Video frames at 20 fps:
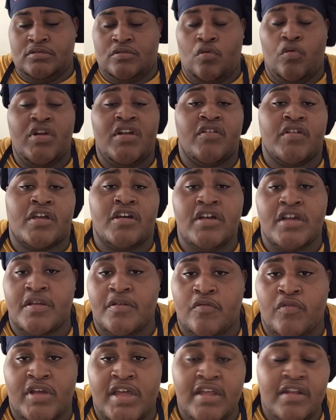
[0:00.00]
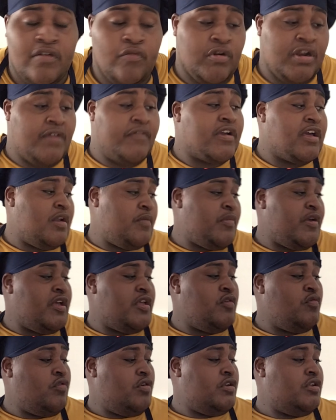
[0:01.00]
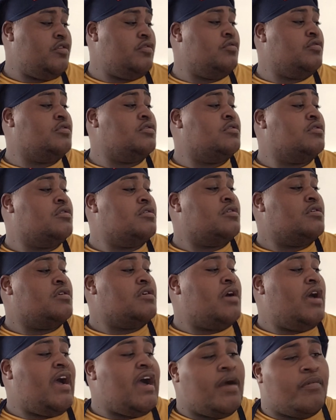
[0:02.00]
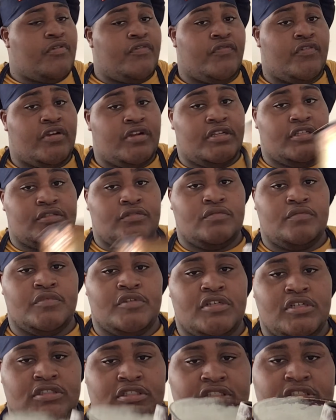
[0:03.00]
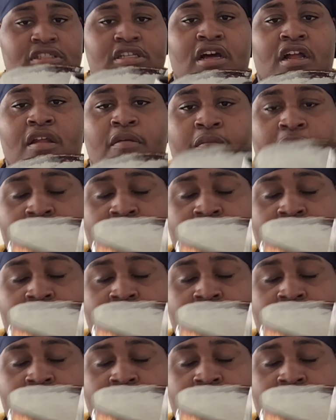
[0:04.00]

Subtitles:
whatever kind of pan you want to use. I prefer this one because this is all I